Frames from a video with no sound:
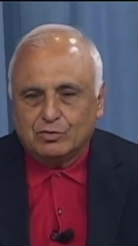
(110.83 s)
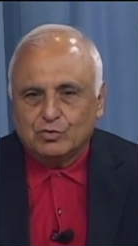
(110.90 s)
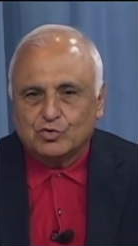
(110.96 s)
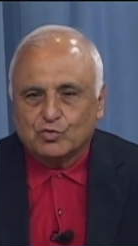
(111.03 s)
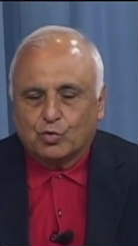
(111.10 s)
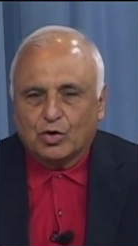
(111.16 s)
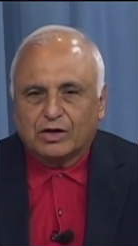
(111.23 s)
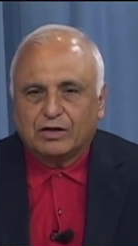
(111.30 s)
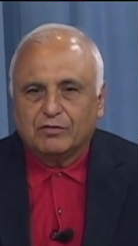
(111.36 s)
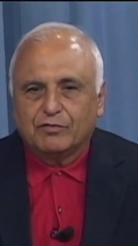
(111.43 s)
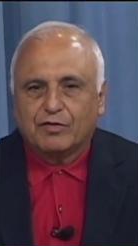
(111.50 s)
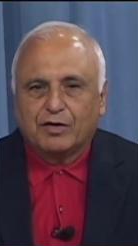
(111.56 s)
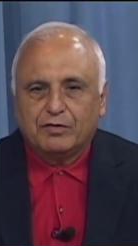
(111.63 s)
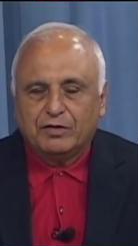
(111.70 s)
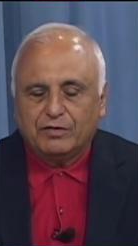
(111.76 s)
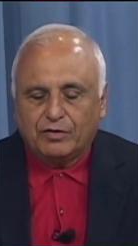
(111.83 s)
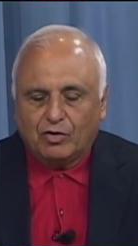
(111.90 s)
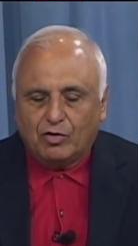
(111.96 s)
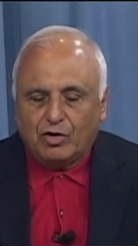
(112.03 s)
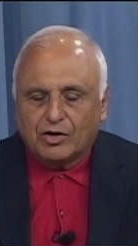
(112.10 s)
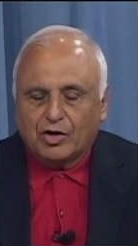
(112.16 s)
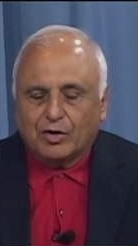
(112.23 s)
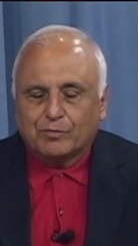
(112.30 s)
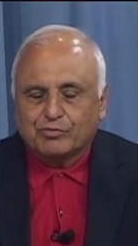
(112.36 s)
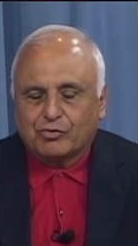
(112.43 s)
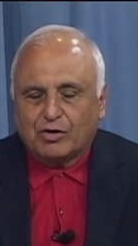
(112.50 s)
who's working very hard on a